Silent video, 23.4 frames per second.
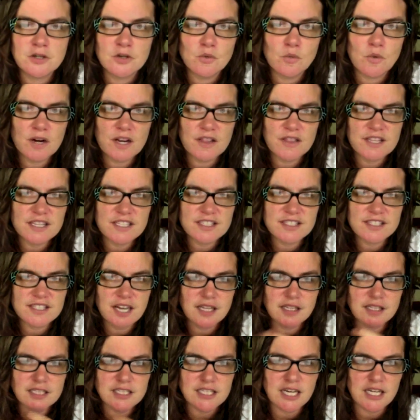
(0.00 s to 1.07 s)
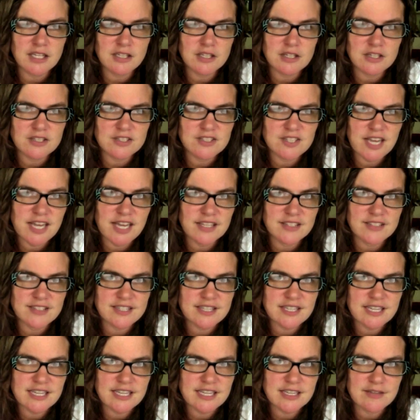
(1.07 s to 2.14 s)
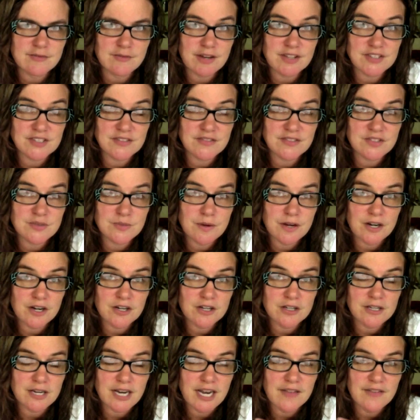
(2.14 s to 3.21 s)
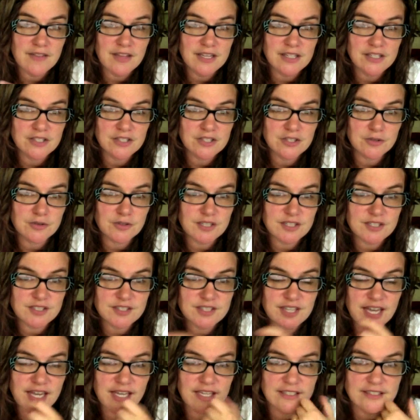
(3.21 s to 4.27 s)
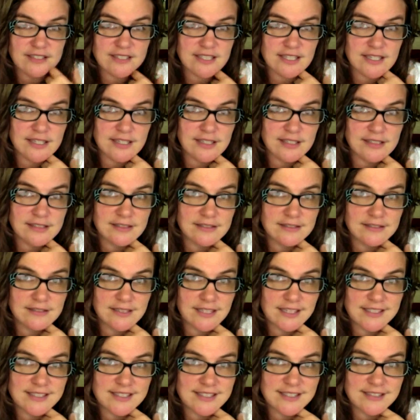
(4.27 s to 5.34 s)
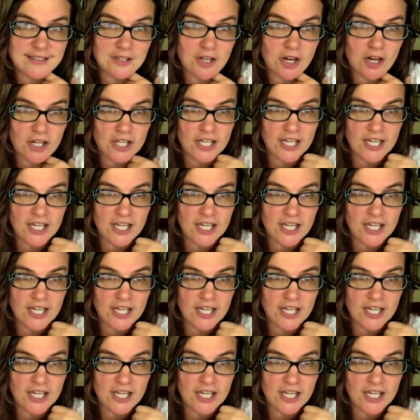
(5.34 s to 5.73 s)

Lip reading: one of these solid colors as the rest of the sweater, and then do this as the long